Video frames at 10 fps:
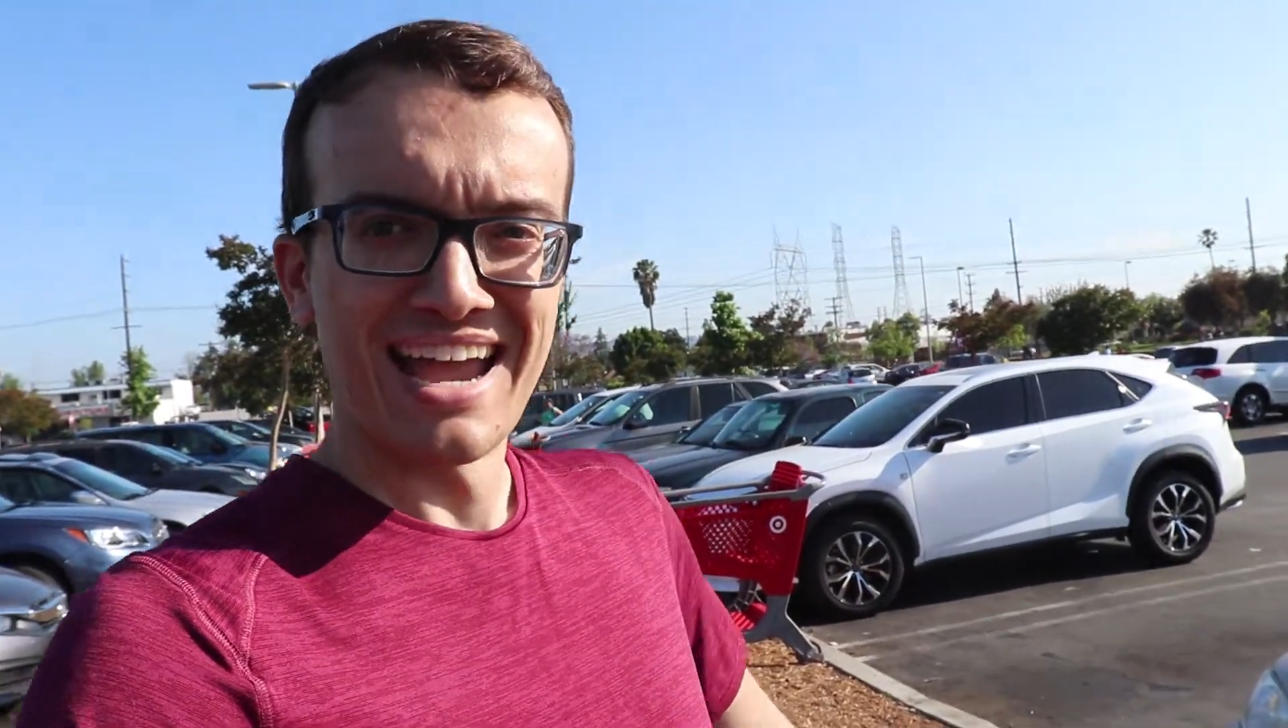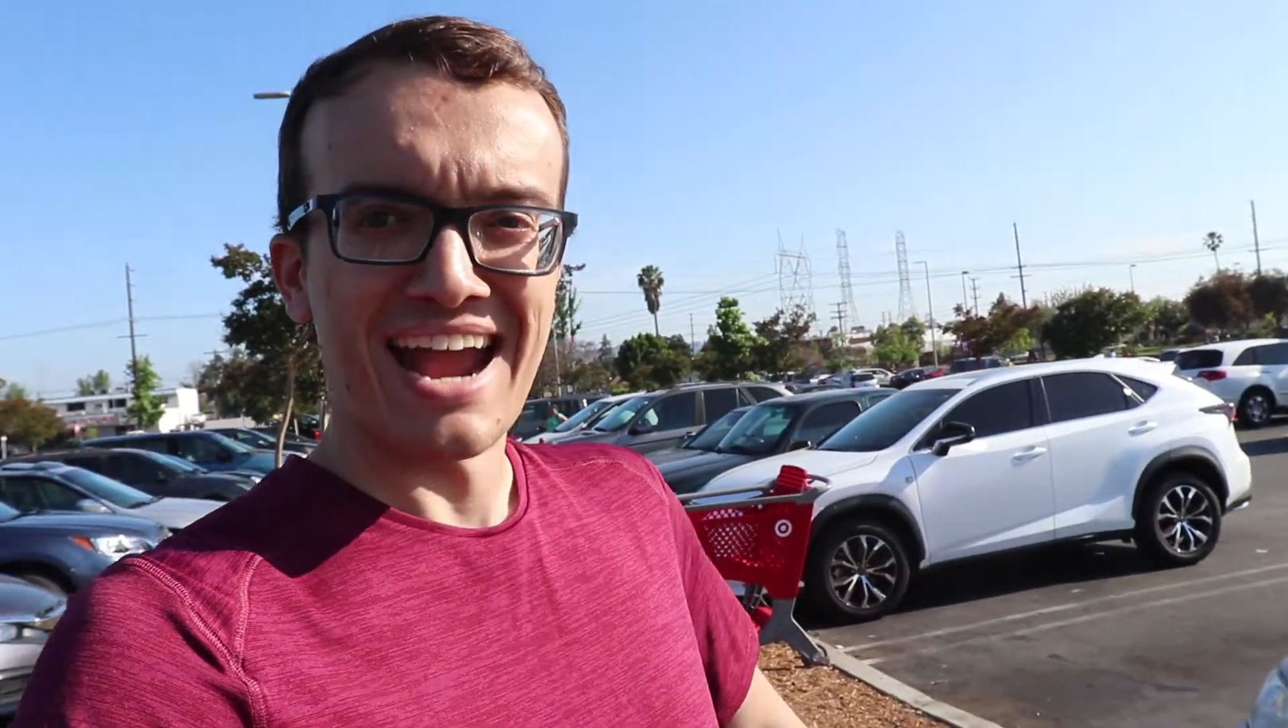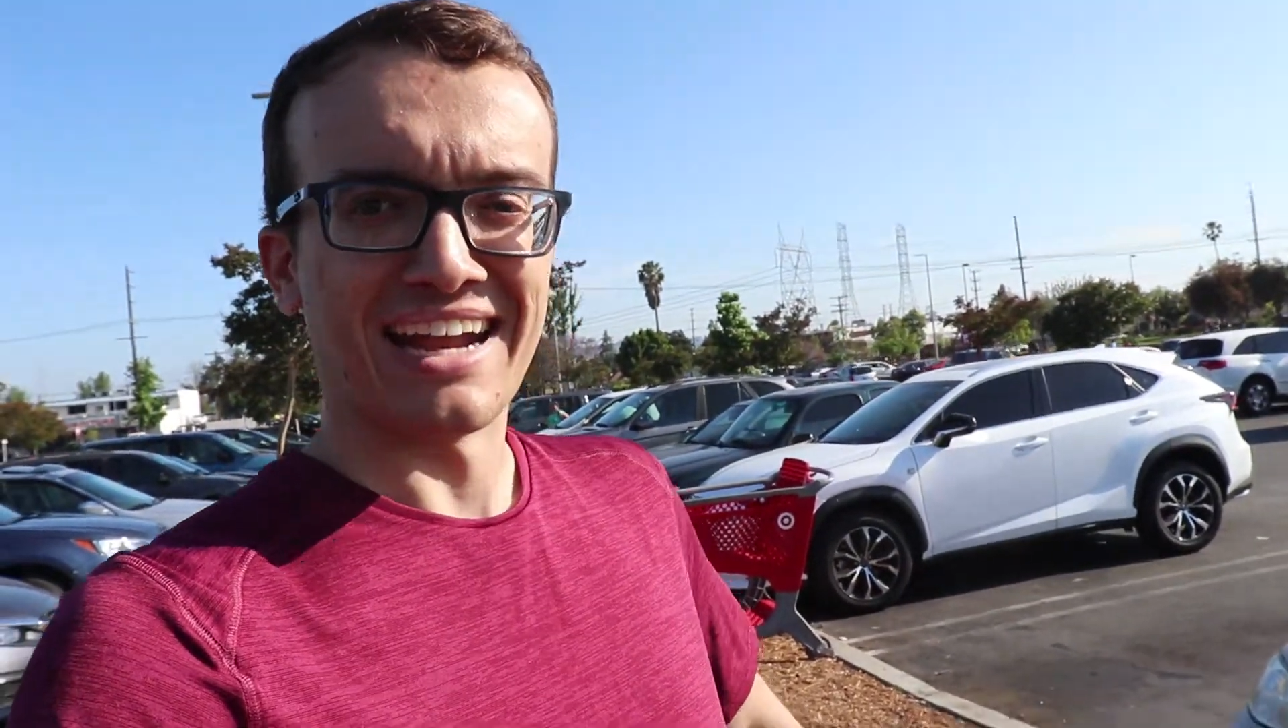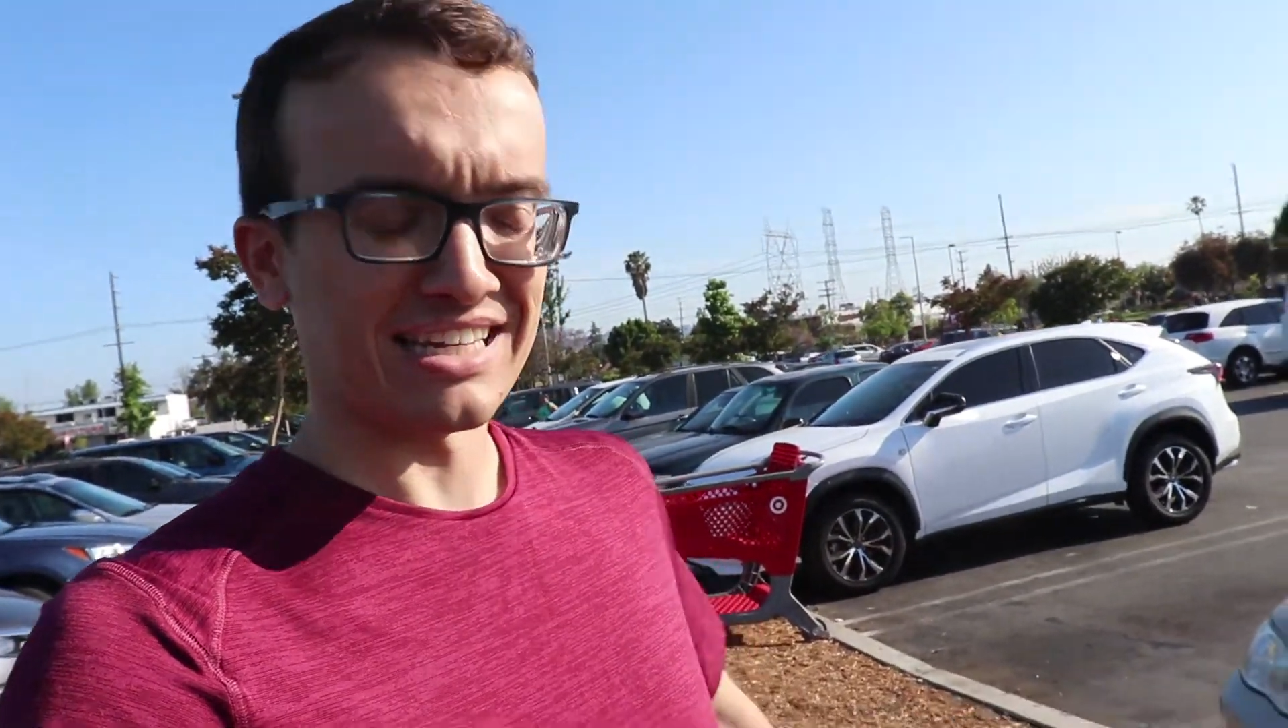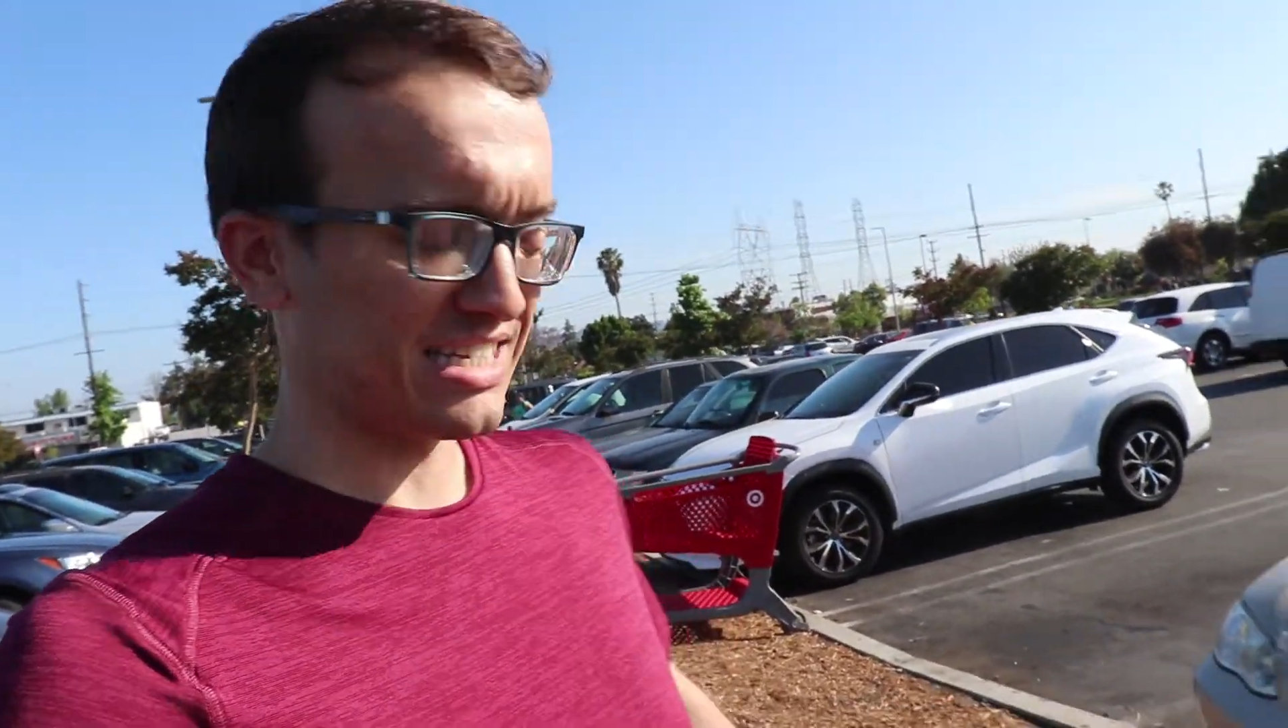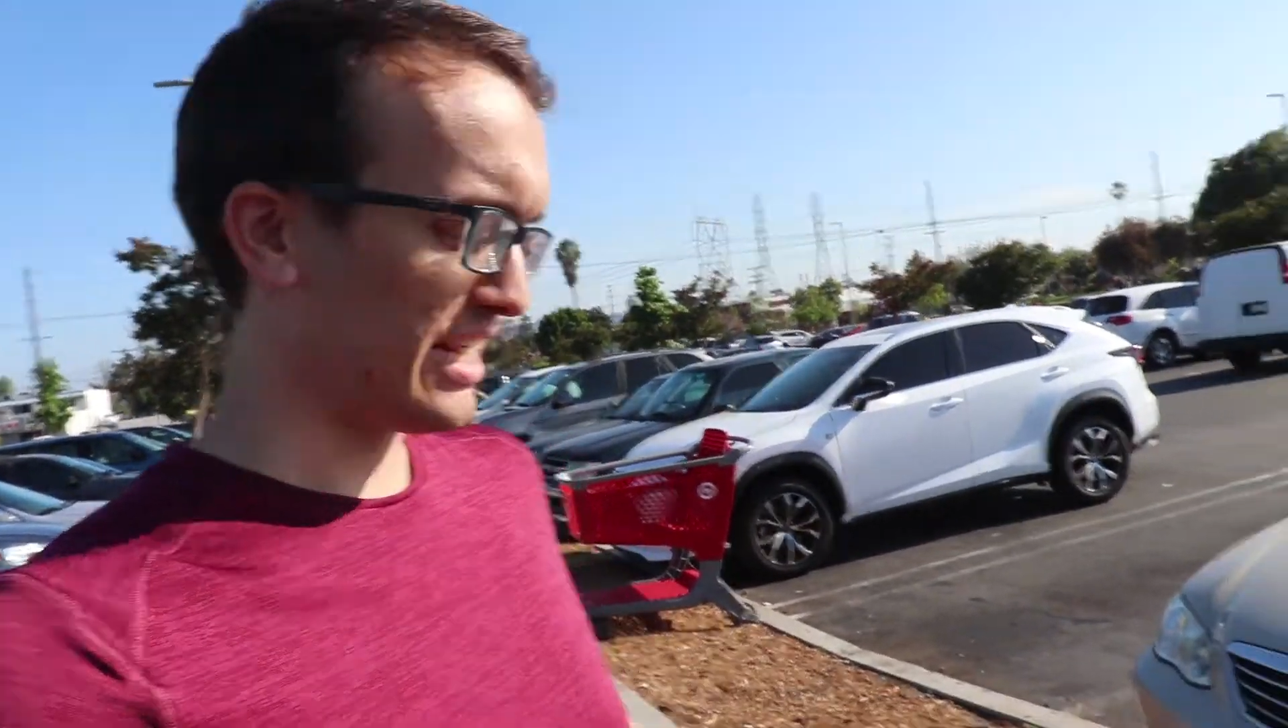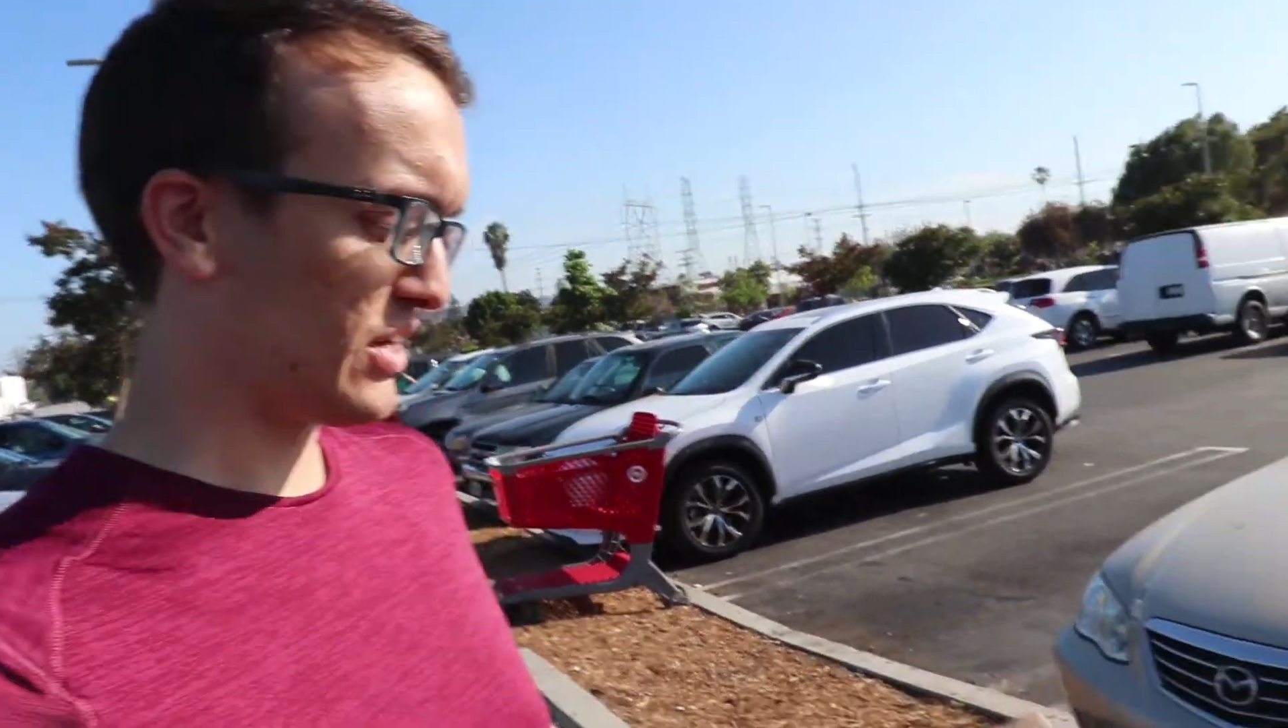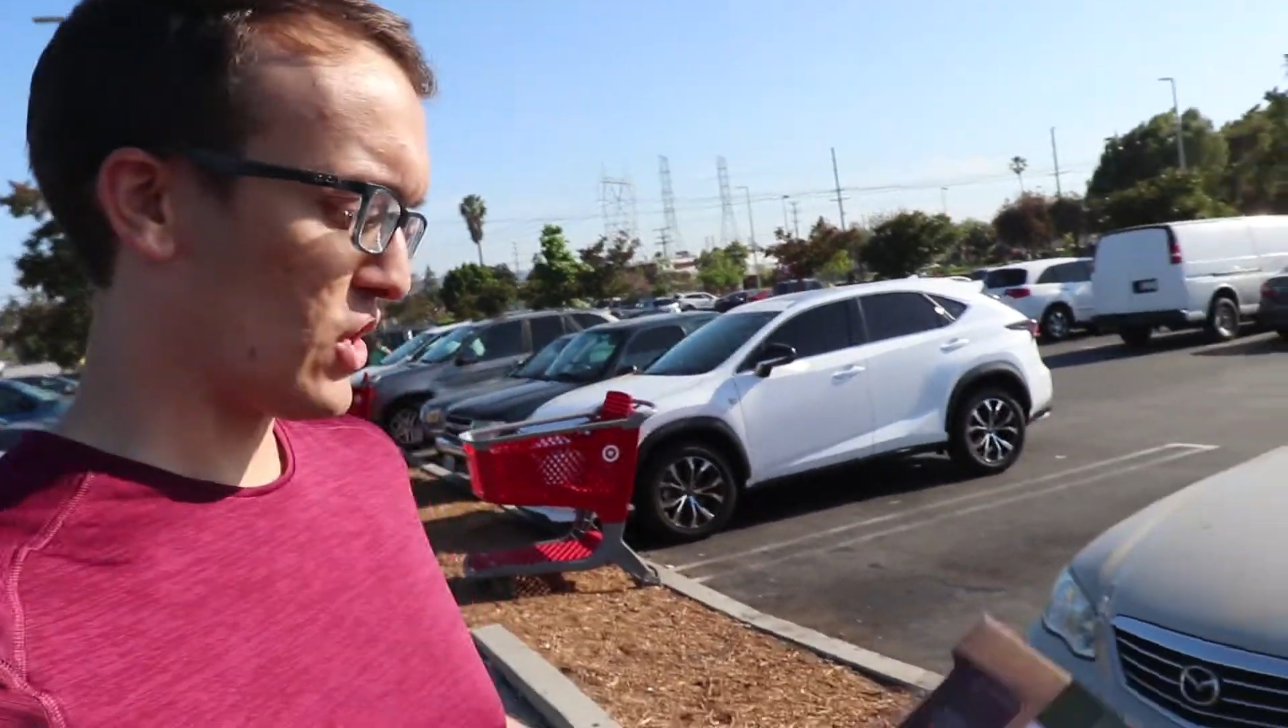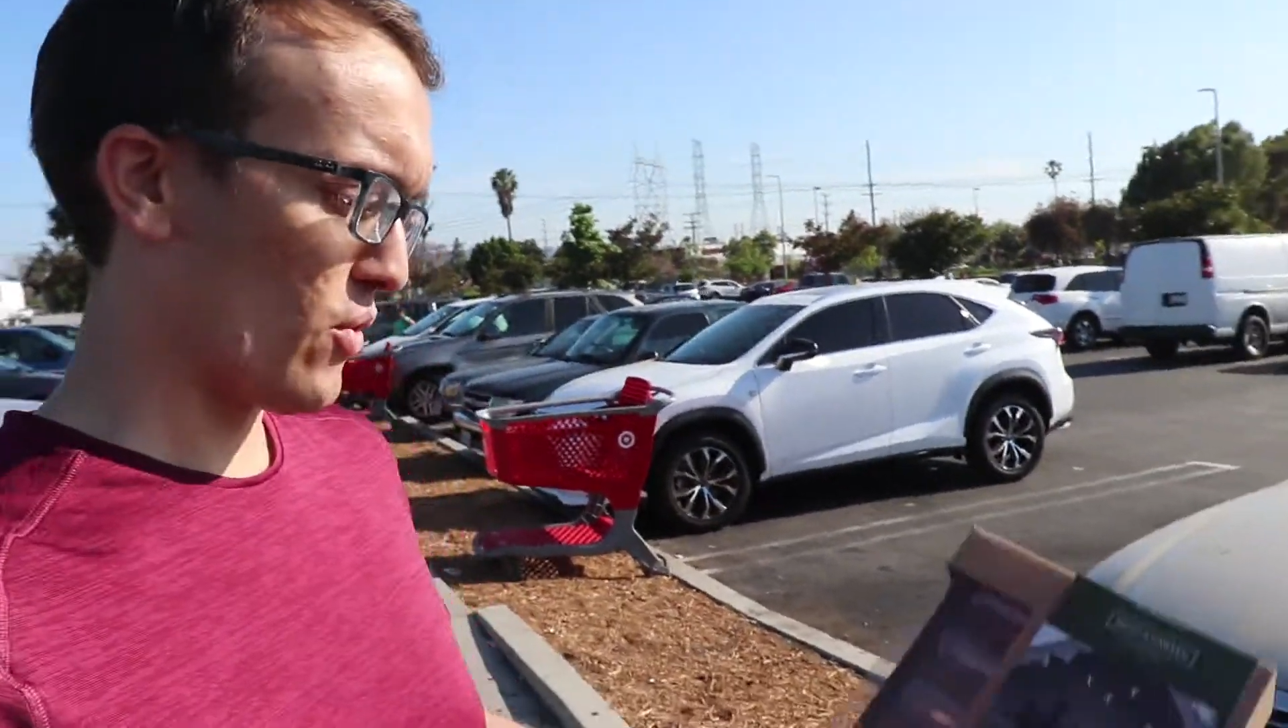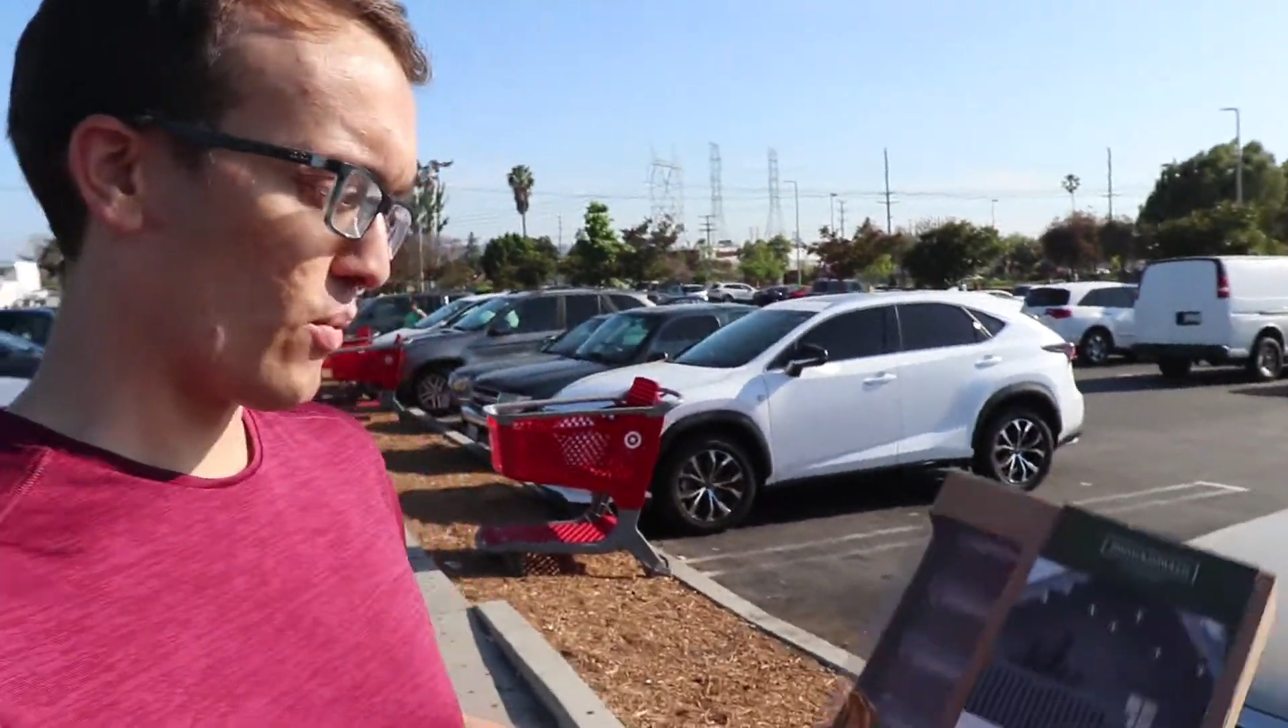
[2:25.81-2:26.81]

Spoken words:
and instead go